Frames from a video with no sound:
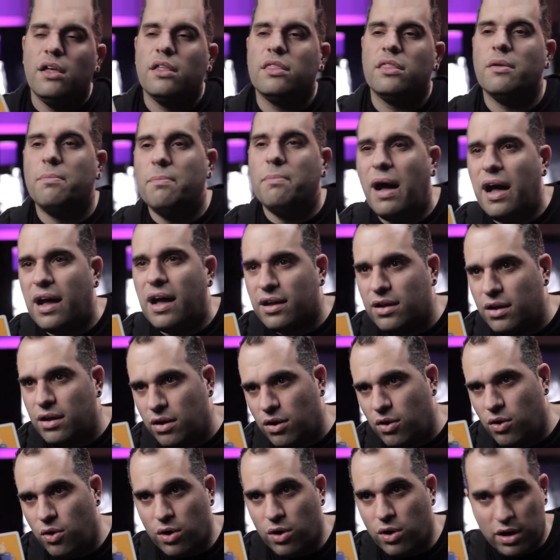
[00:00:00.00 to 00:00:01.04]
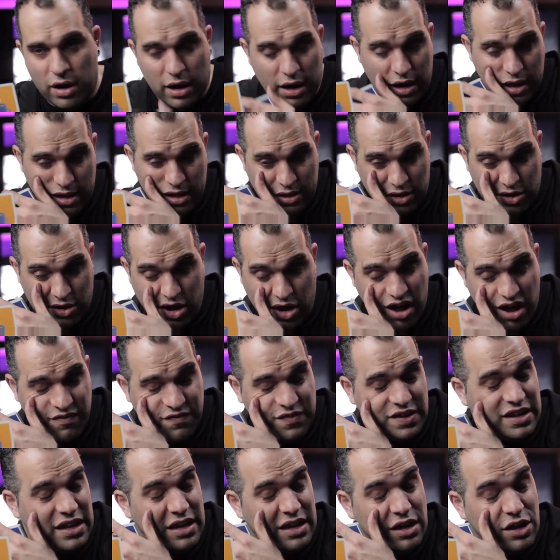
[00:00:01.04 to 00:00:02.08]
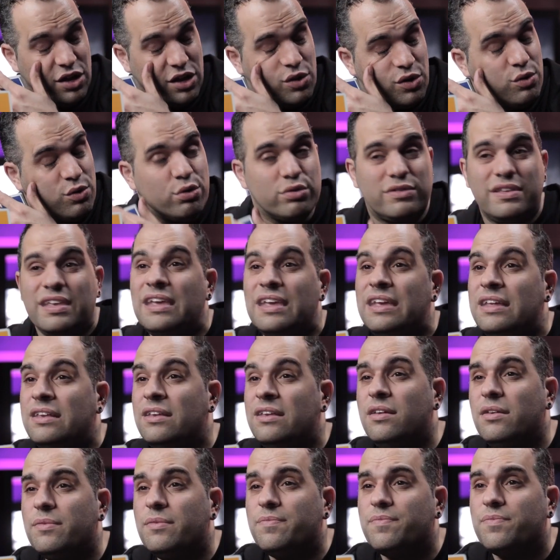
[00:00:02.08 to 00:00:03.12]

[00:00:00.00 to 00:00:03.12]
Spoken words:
The mug or the coffee. Routine,